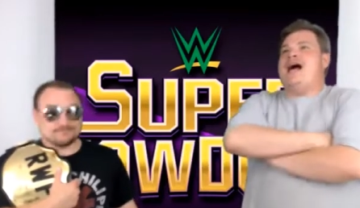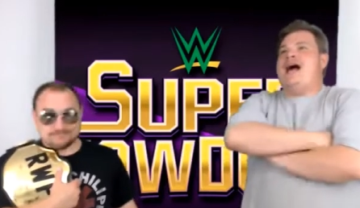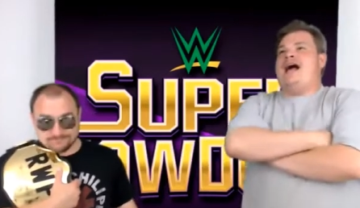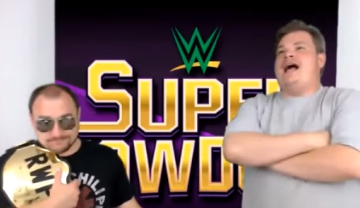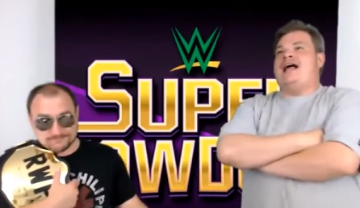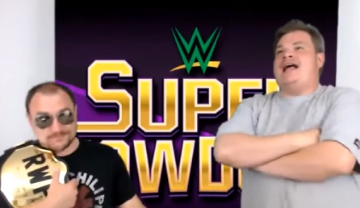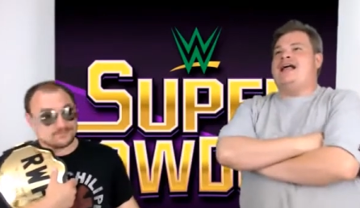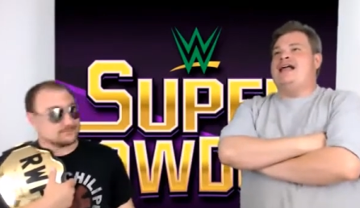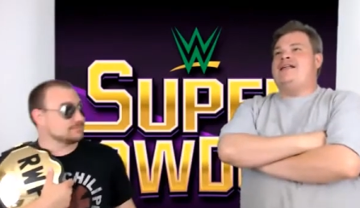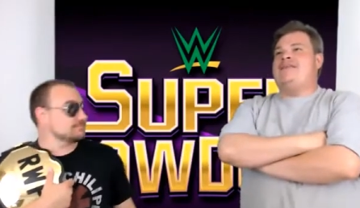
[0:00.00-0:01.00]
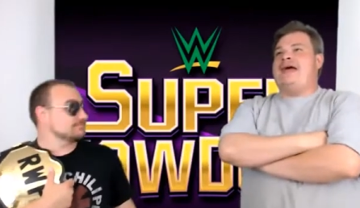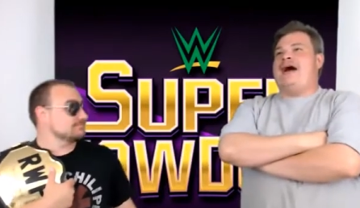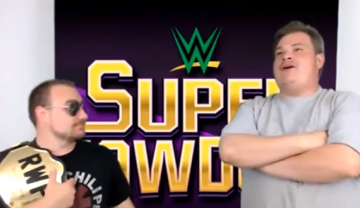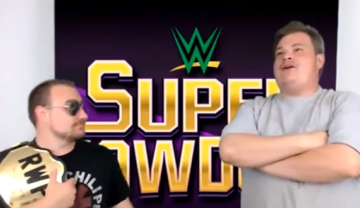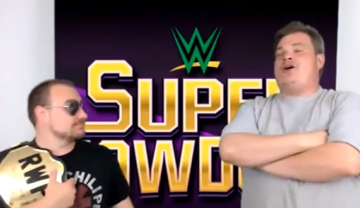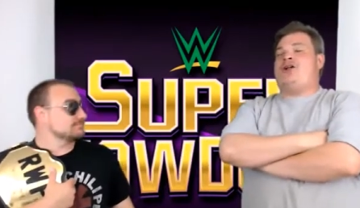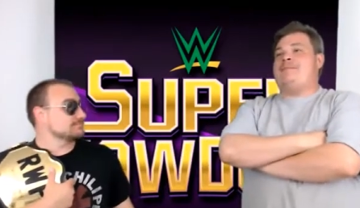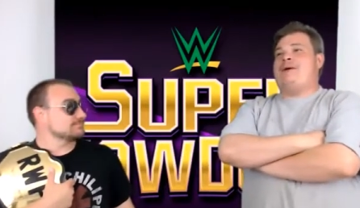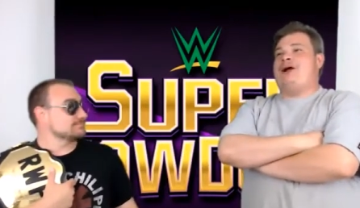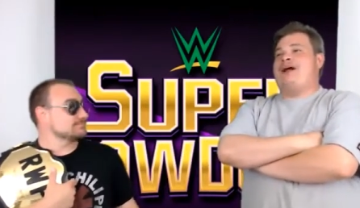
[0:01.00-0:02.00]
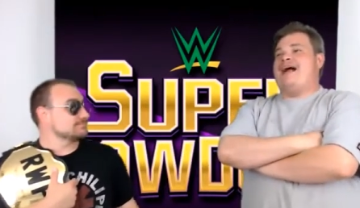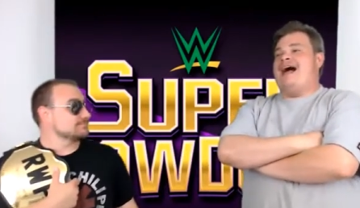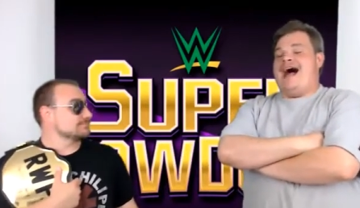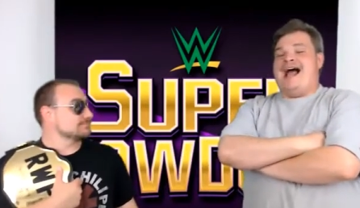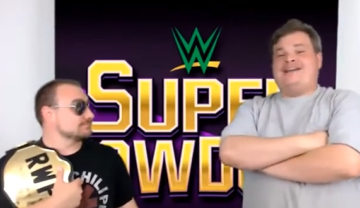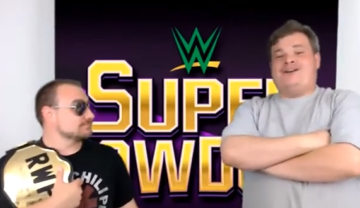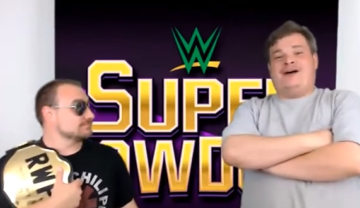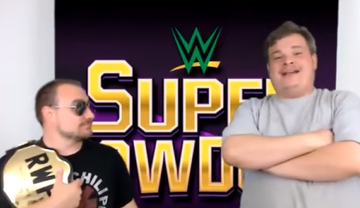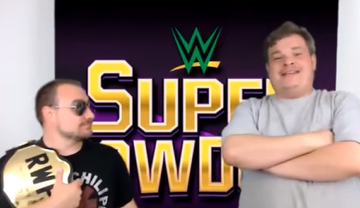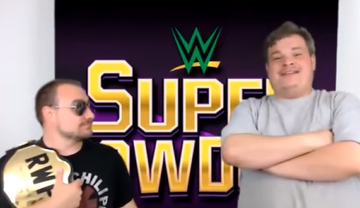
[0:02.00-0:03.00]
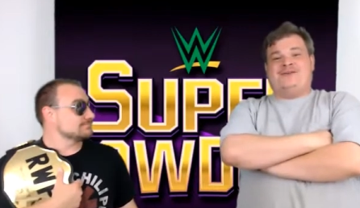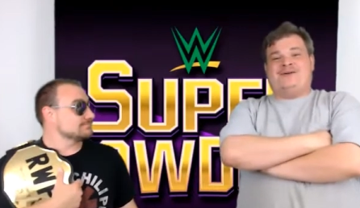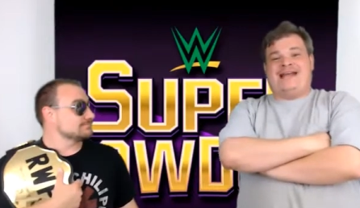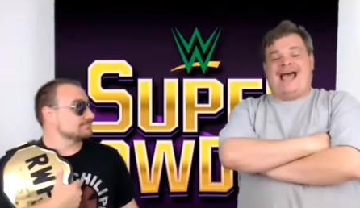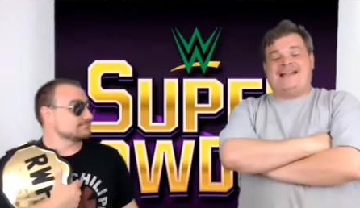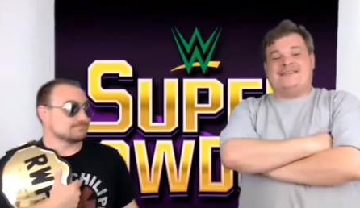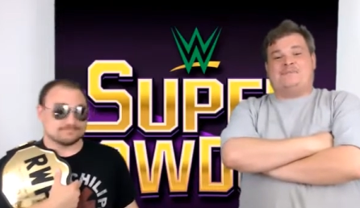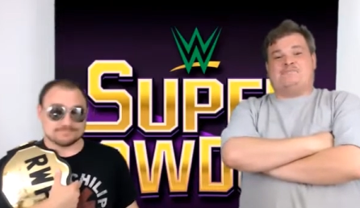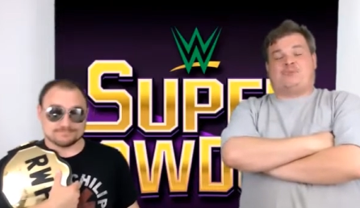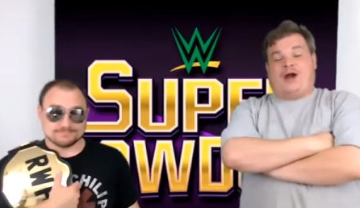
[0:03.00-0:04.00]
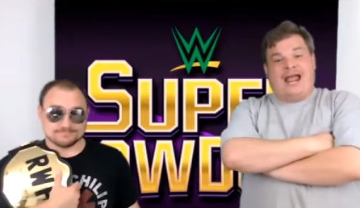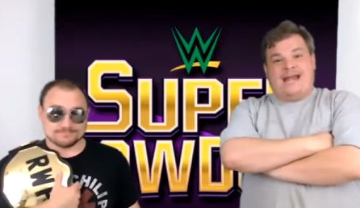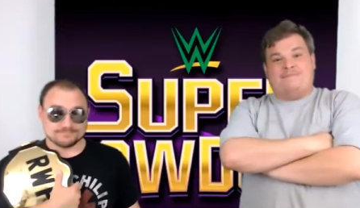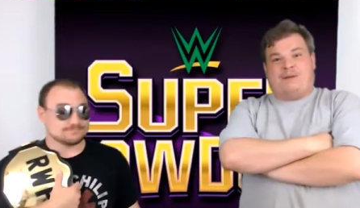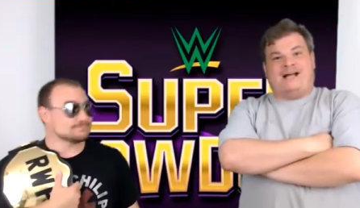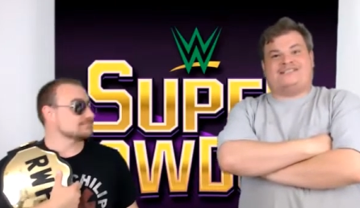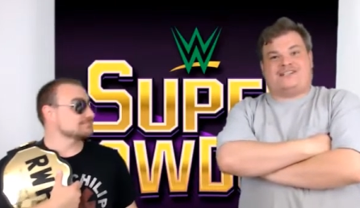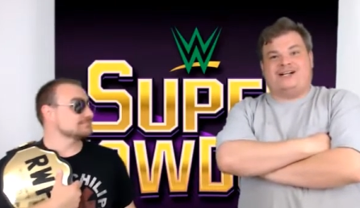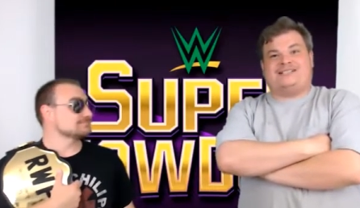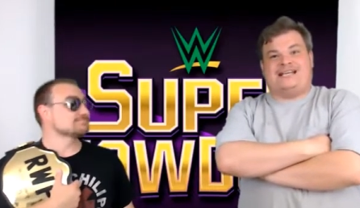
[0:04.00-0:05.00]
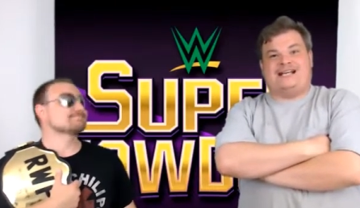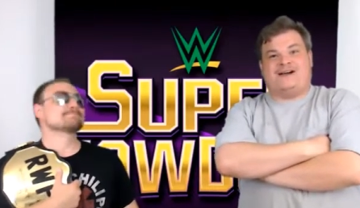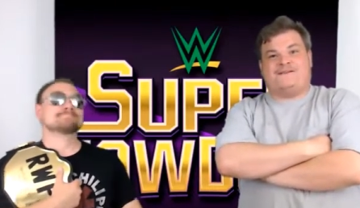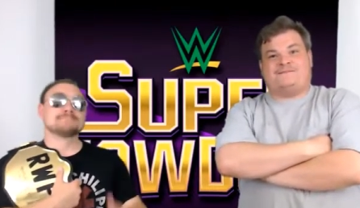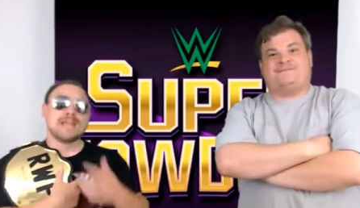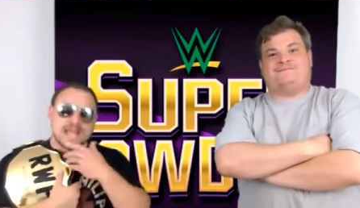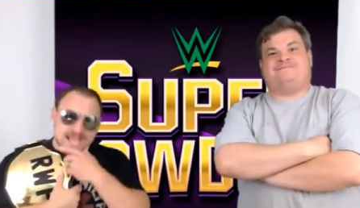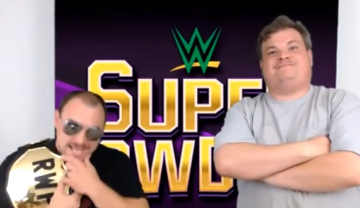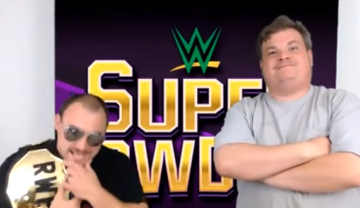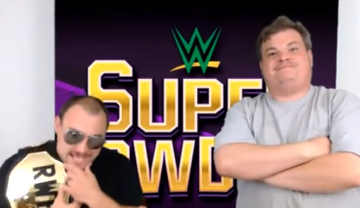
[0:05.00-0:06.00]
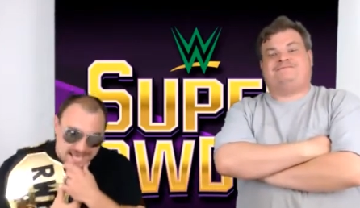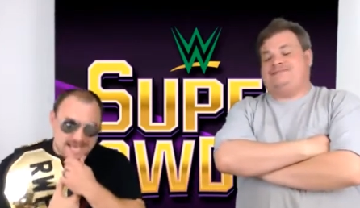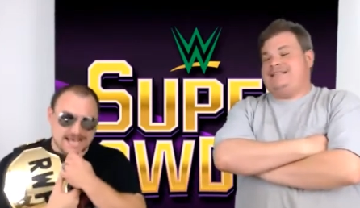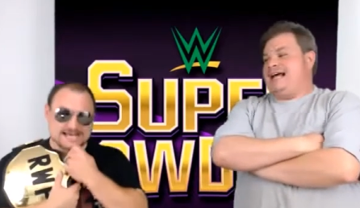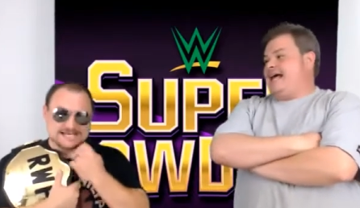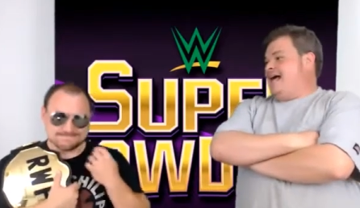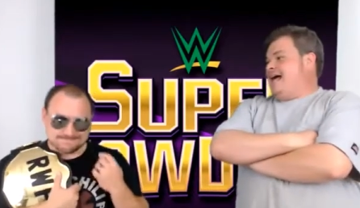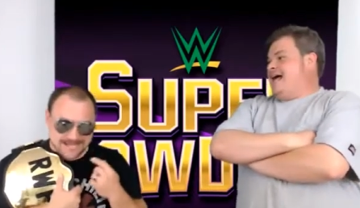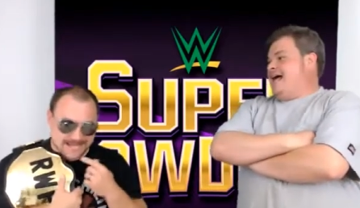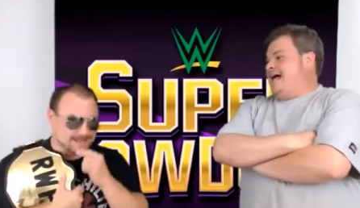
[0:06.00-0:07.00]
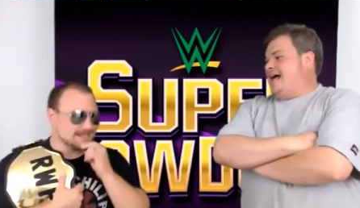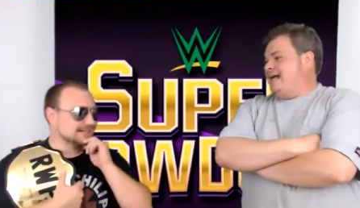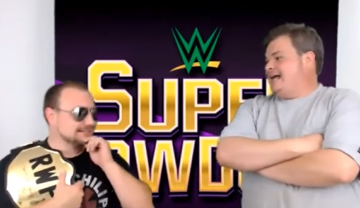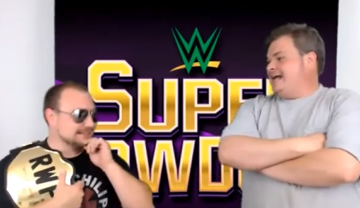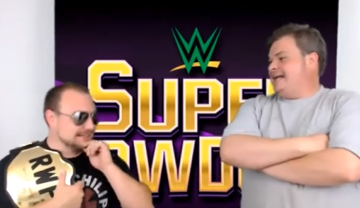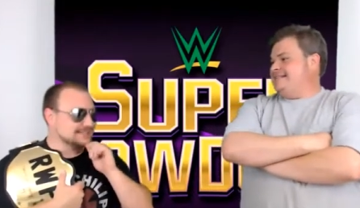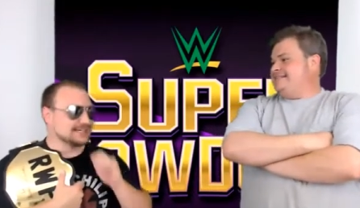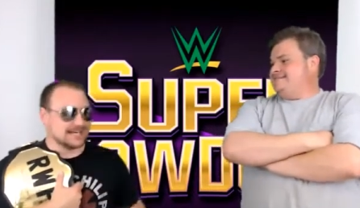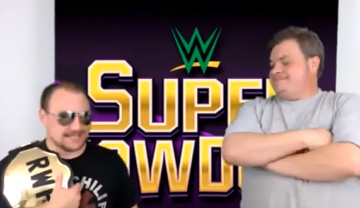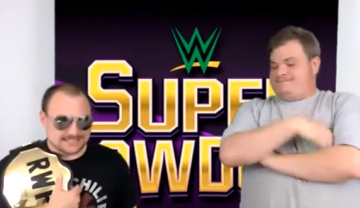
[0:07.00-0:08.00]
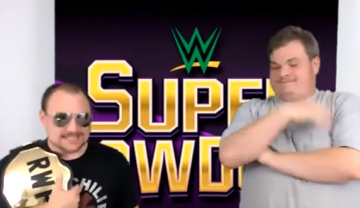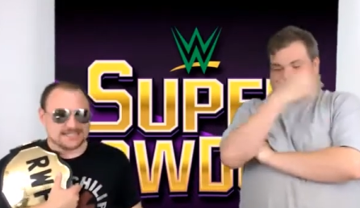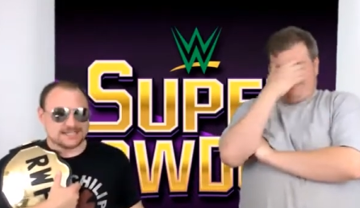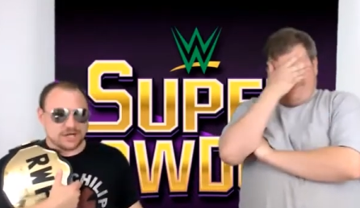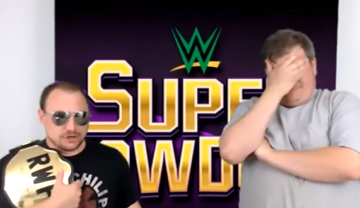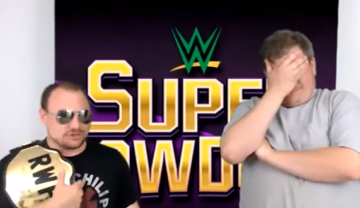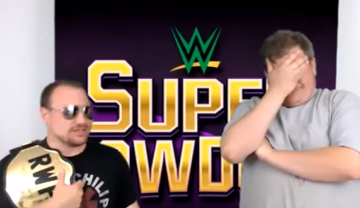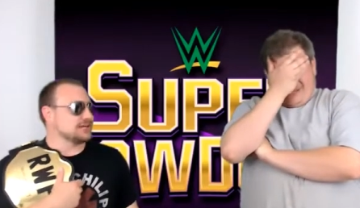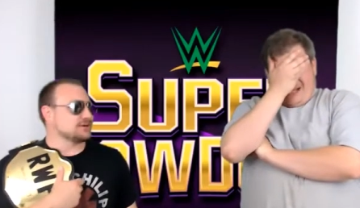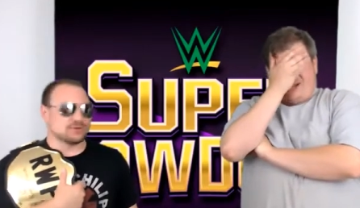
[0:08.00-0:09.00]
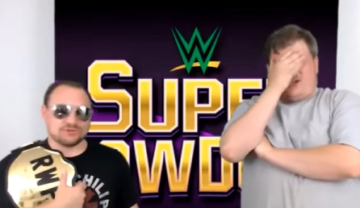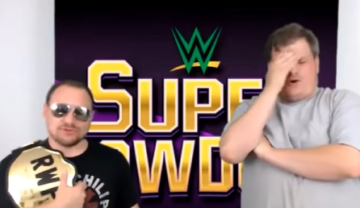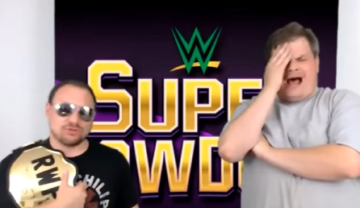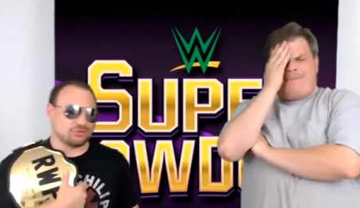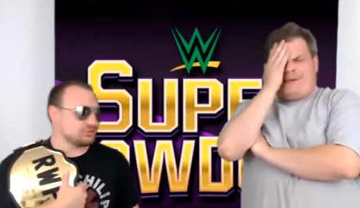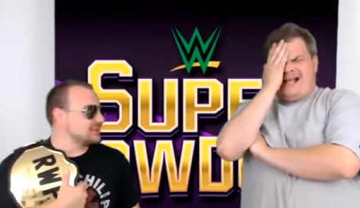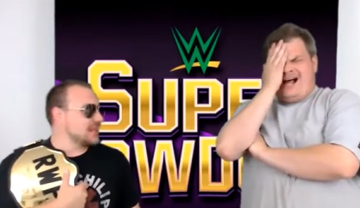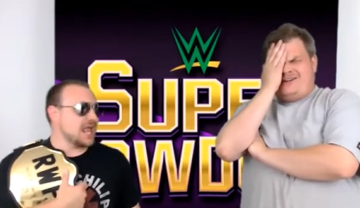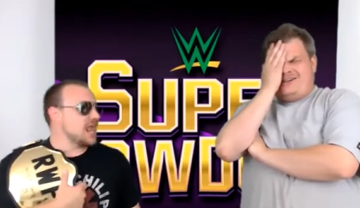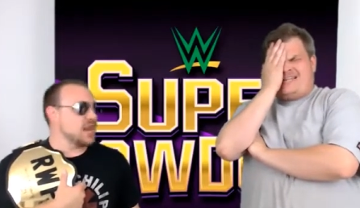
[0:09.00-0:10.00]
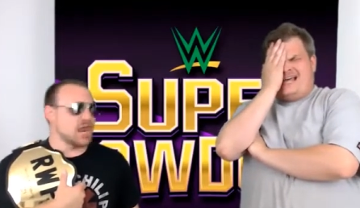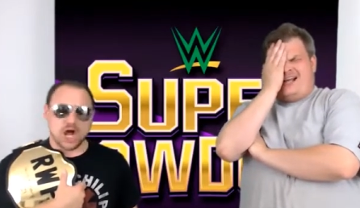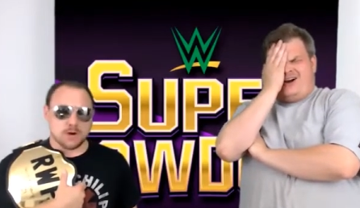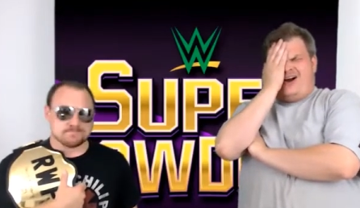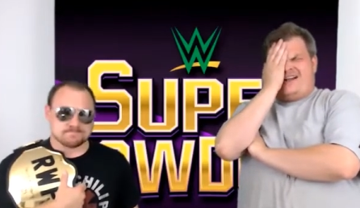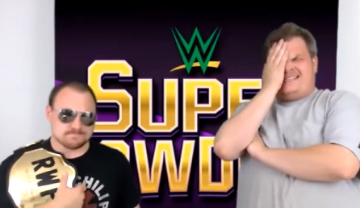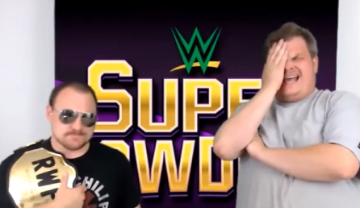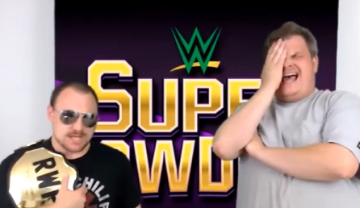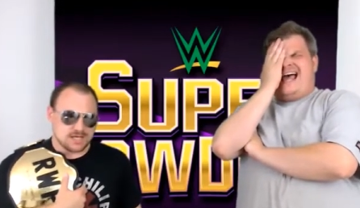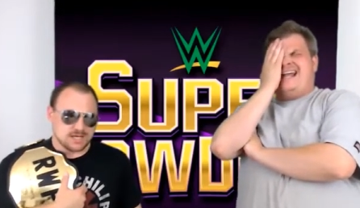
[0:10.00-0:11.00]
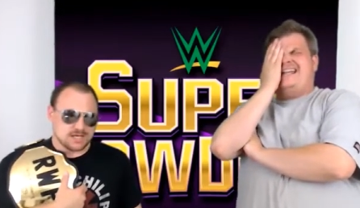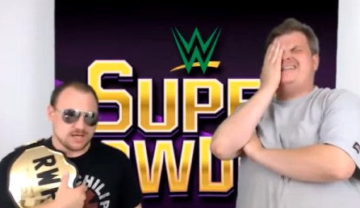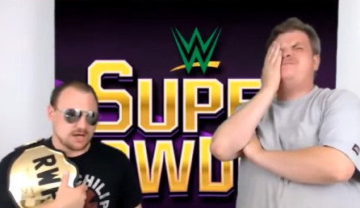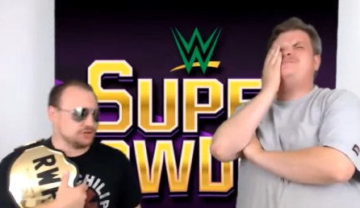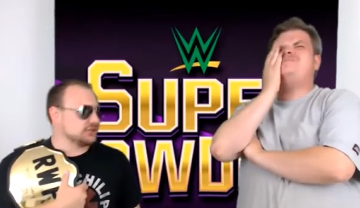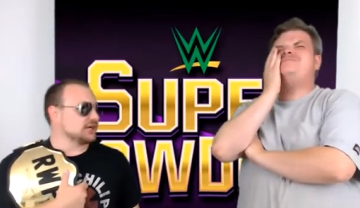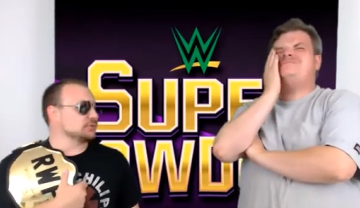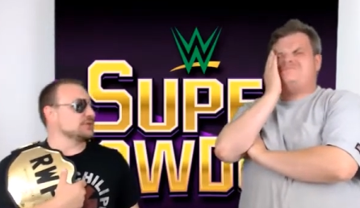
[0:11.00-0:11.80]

Speaker 1: uh, that Goldberg, I had no idea that you had added the brain buster to your.
Speaker 2: Yeah, yeah. I think. Uh, Undertaker was dropping Undertaker no, on his head. Undertaker was